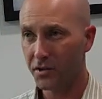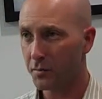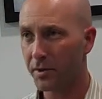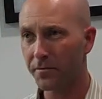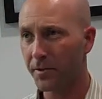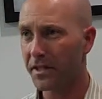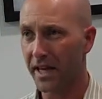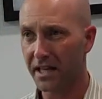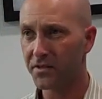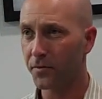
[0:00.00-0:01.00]
don't be afraid
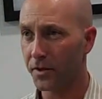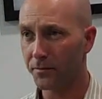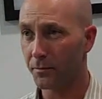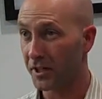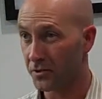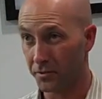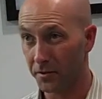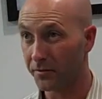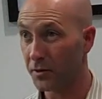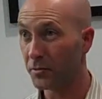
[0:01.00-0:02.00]
to ask for an informational
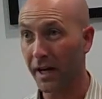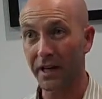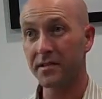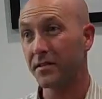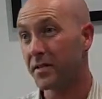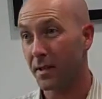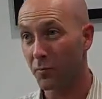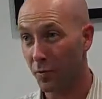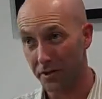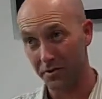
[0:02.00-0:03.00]
interview. Ask the
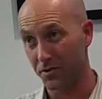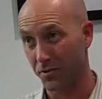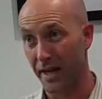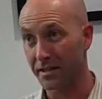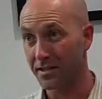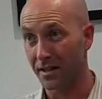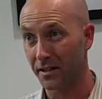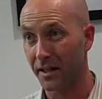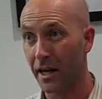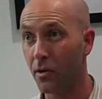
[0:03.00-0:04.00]
same questions you're
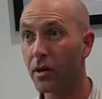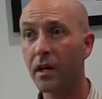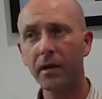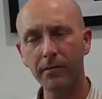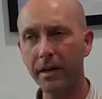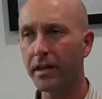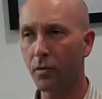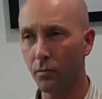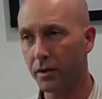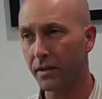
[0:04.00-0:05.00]
asking now. Find
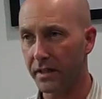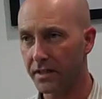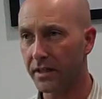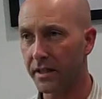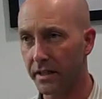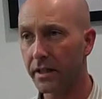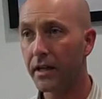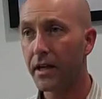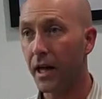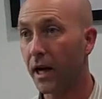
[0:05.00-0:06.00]
out what they did,
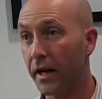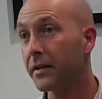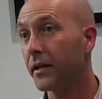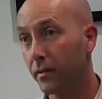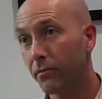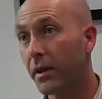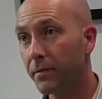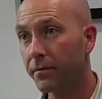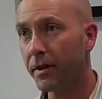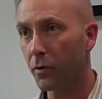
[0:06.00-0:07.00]
and
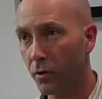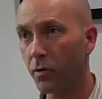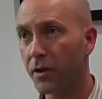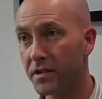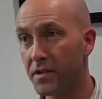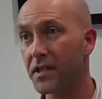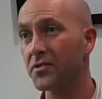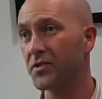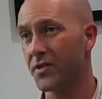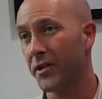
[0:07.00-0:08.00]
then find out what
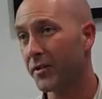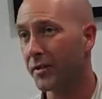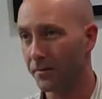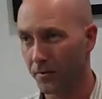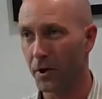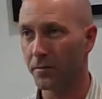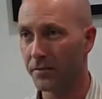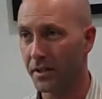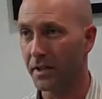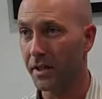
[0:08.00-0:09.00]
organizations they're
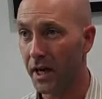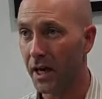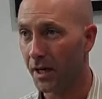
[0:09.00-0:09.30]
involved in